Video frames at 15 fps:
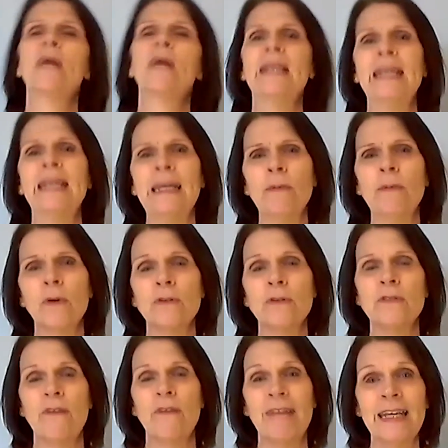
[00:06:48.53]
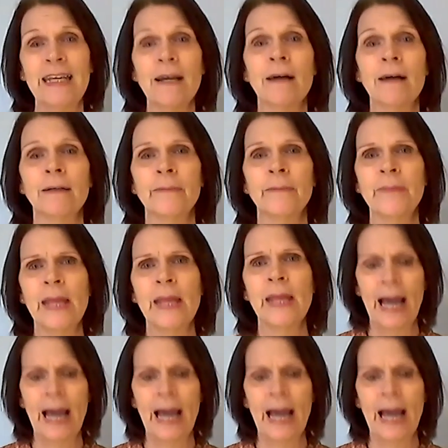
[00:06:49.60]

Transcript: when he was very young